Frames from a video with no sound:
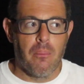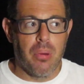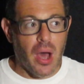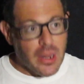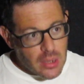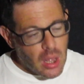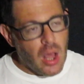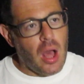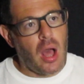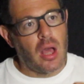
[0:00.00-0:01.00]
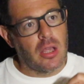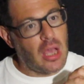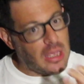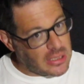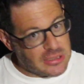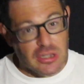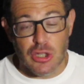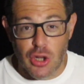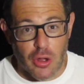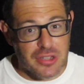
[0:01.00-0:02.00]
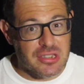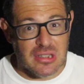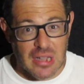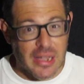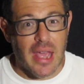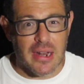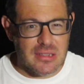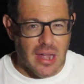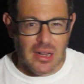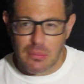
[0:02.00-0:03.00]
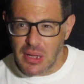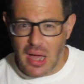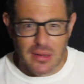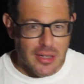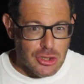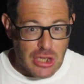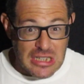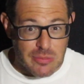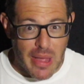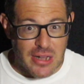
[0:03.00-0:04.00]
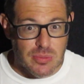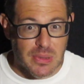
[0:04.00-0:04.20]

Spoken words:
But it's kind of going to be kind of like a chess match,